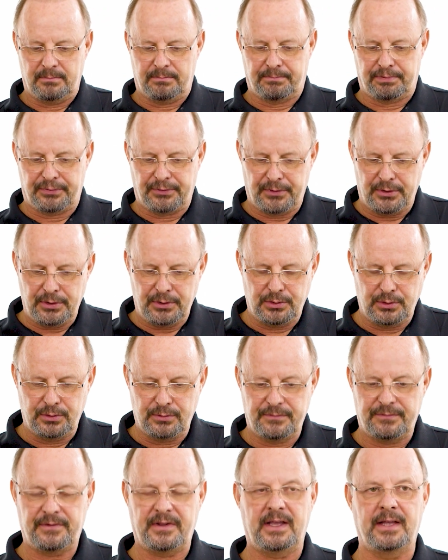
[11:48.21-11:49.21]

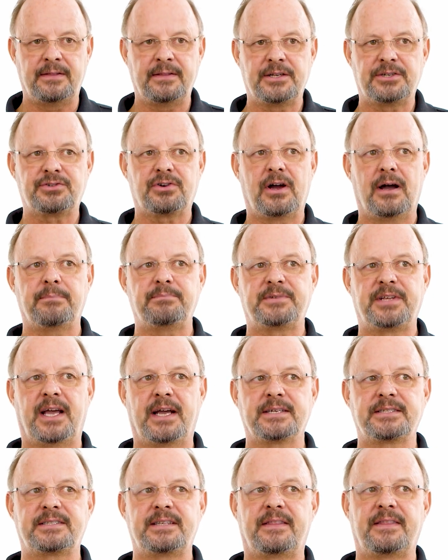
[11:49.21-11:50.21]
prove in the drop
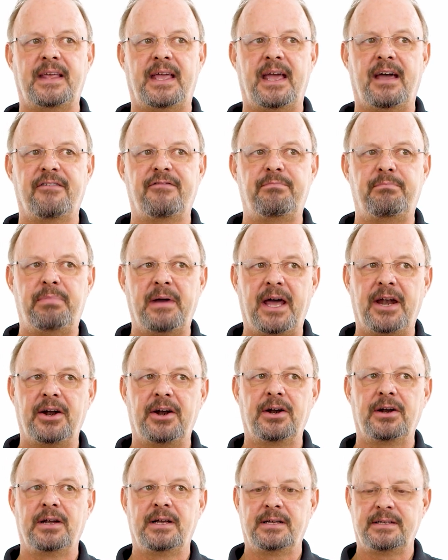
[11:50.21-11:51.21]
test that they have
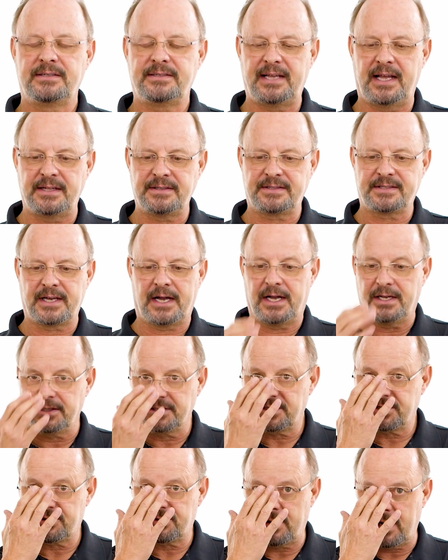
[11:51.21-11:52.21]
better tensile
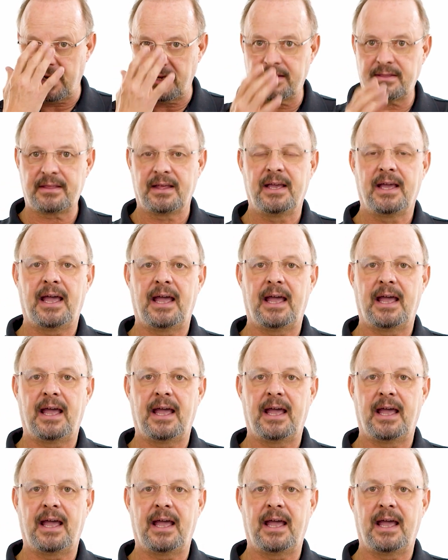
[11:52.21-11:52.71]
strength